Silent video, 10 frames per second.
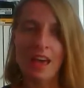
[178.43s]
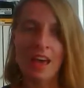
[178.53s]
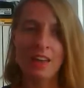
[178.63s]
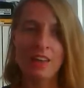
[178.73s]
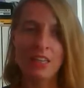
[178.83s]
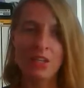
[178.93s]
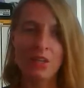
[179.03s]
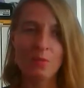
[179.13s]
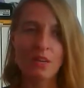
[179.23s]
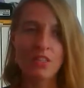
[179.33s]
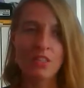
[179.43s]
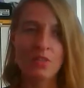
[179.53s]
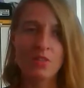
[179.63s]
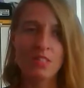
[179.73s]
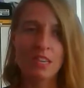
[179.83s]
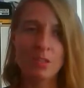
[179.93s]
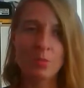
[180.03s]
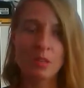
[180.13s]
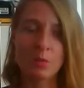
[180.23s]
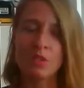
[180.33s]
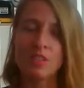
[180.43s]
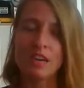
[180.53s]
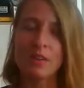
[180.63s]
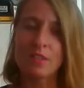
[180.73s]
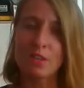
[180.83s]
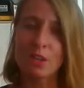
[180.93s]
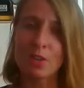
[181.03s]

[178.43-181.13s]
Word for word: And can you imagine if the caterpillar wouldn't have that